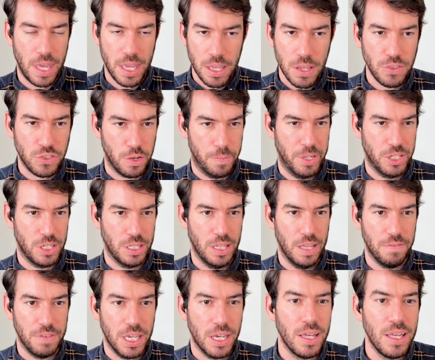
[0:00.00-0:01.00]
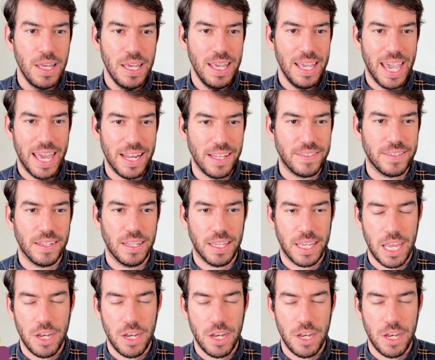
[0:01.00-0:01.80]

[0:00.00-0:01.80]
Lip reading: Thank you so much, Olivia. And it's,